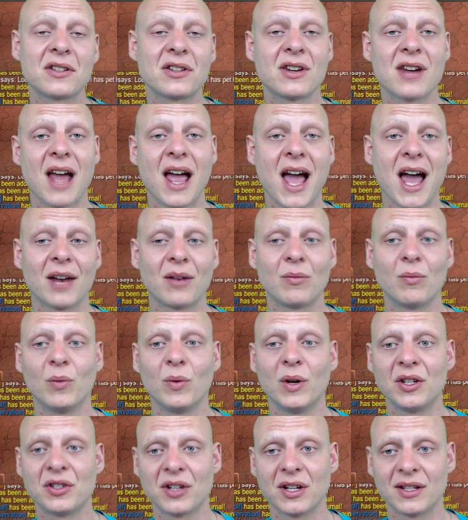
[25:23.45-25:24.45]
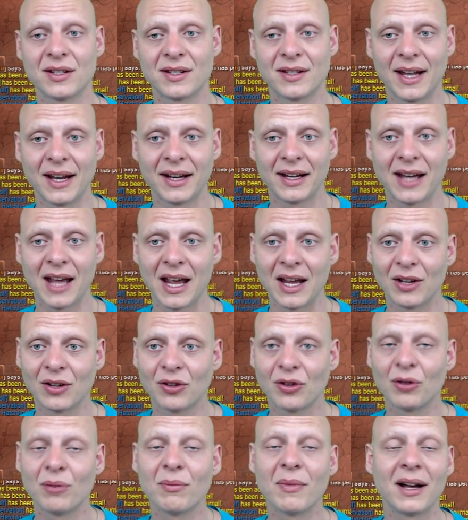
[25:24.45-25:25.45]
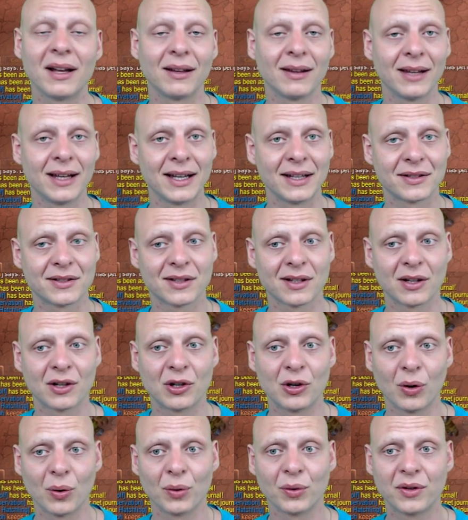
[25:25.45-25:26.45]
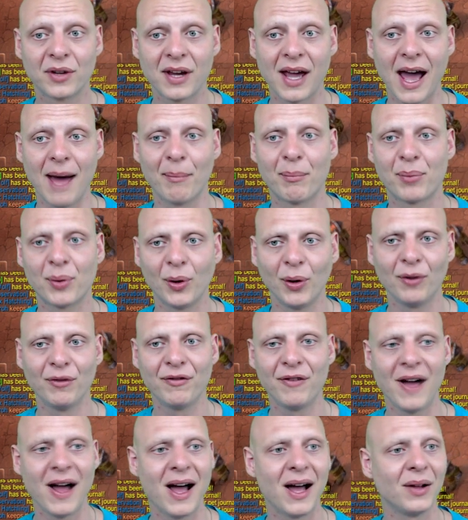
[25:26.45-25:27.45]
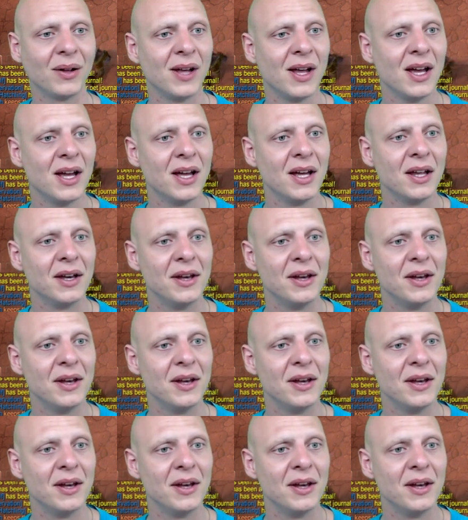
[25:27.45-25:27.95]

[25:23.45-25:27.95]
a chat, which is dedicated to my Let's Gold Cap profile.